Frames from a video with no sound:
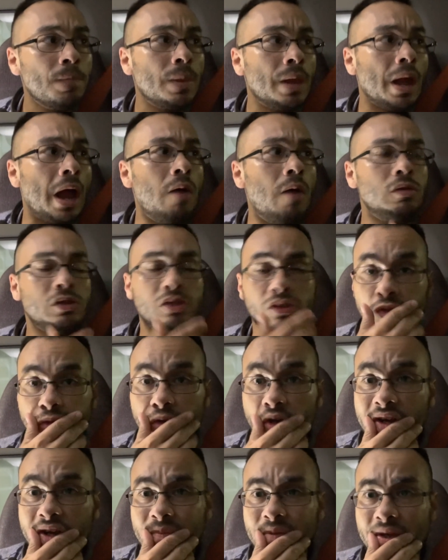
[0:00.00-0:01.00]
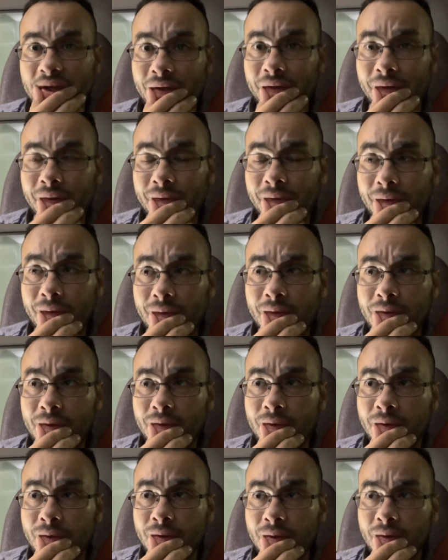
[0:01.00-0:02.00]
I was
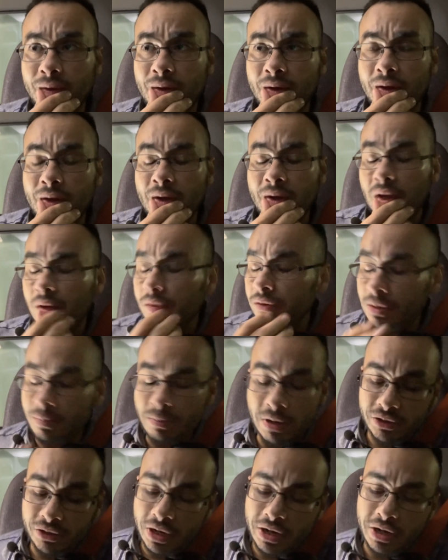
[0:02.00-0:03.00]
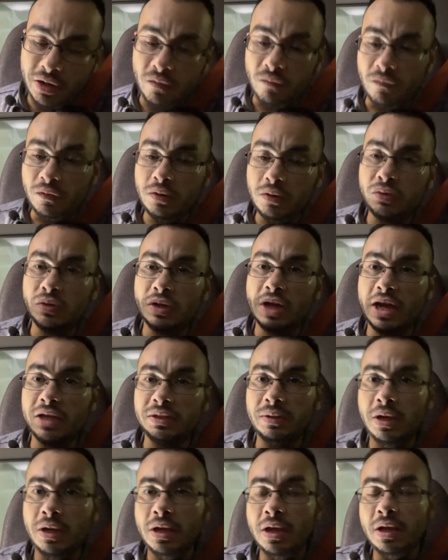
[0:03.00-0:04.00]
dreaming. So I'm not trying to confuse you
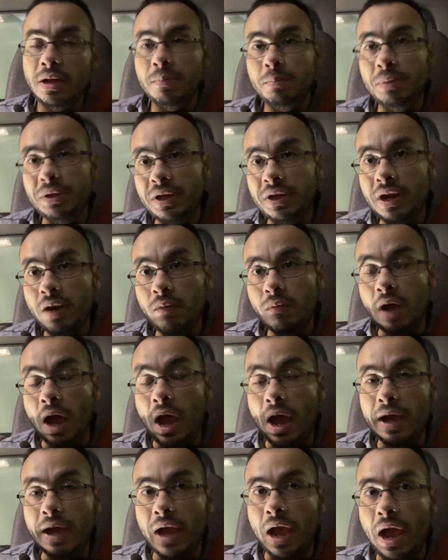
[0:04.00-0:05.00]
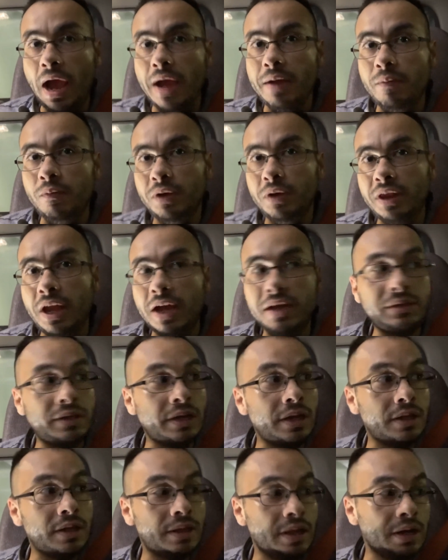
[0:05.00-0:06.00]
guys, but then I, I, I realized
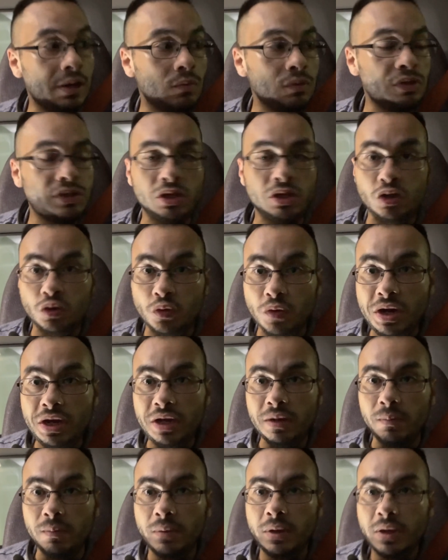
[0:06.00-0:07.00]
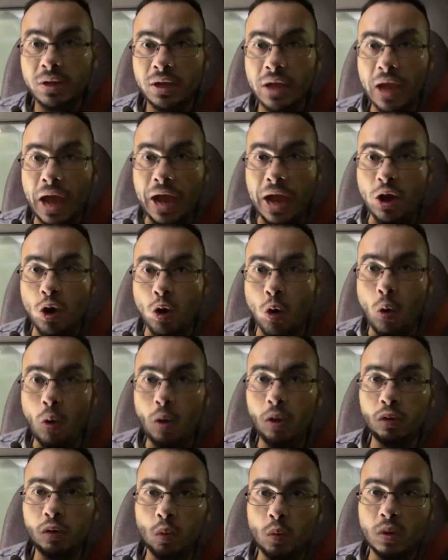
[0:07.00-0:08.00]
that it was a dream. And
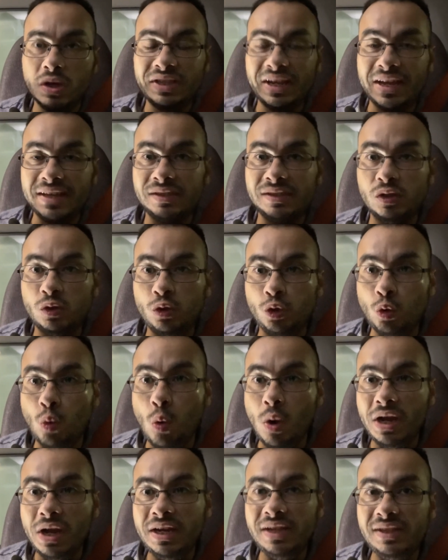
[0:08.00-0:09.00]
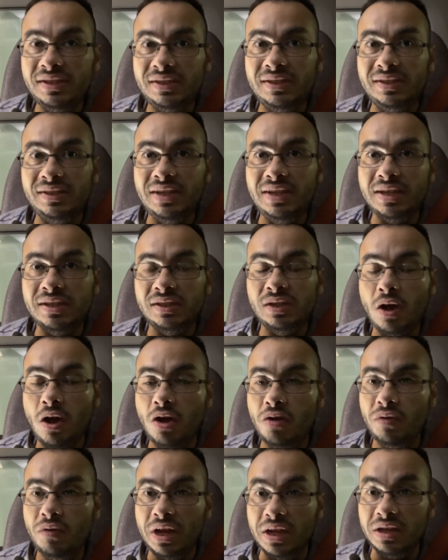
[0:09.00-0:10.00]
gold was at twenty-six
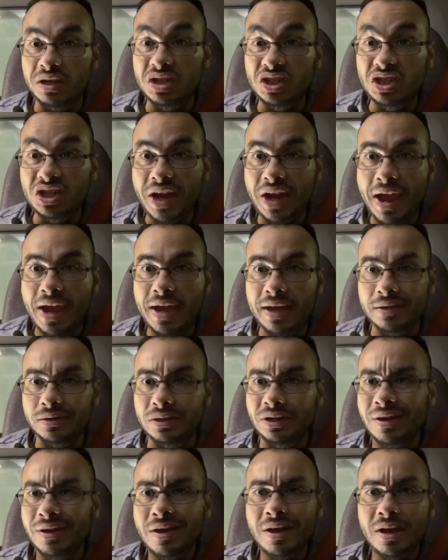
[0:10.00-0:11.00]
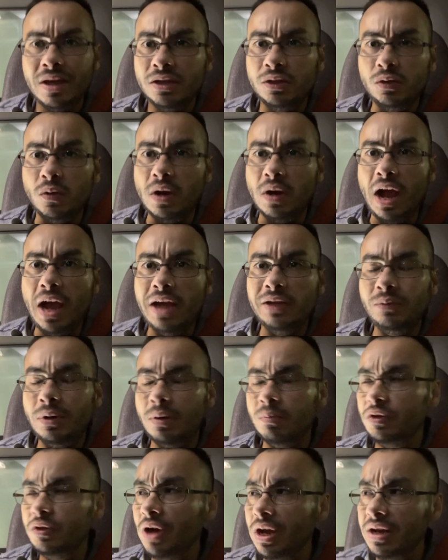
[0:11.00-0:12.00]
hundred and change. So guys, what
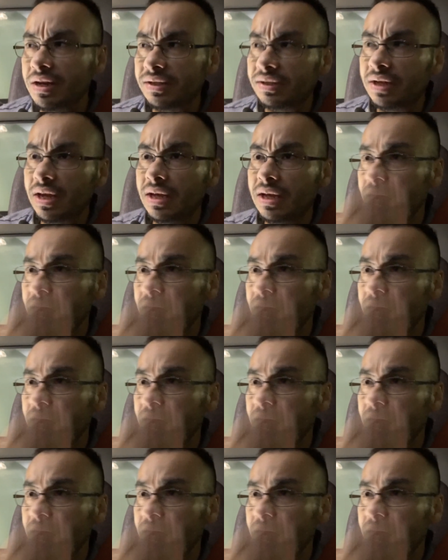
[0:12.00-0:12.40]
I'm trying to say